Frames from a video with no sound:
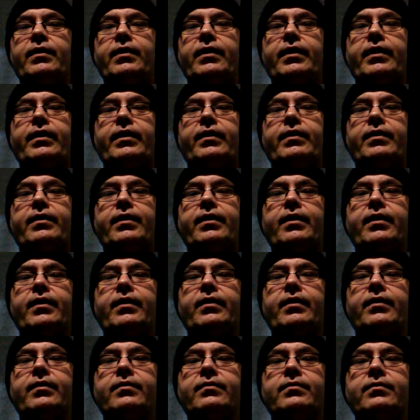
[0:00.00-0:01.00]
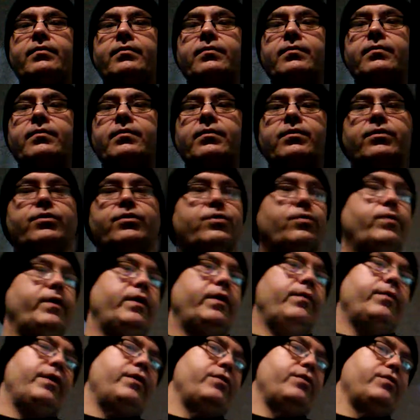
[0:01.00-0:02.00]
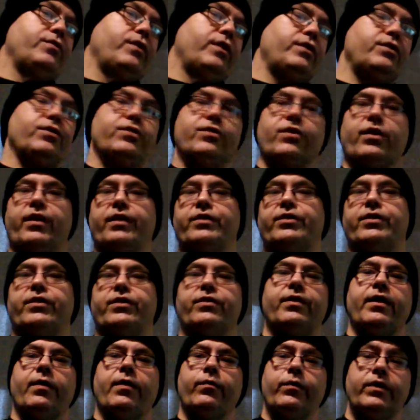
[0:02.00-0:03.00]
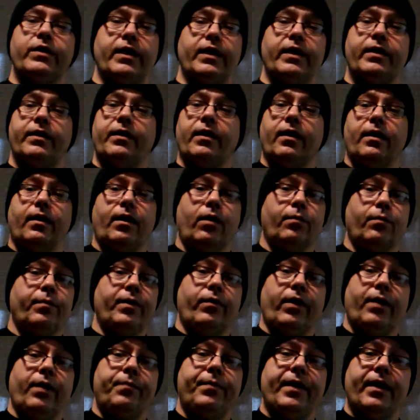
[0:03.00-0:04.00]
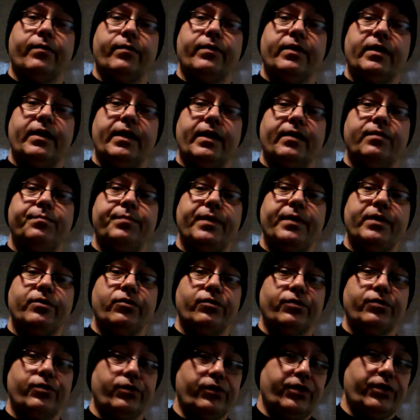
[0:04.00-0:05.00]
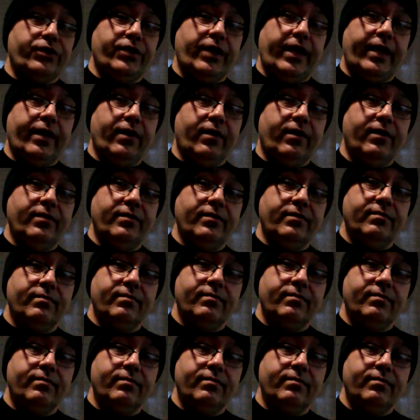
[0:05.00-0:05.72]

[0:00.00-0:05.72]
And So anyway, so I just thought I'd share that one, and I'll be right back with the next picture. So just hang on.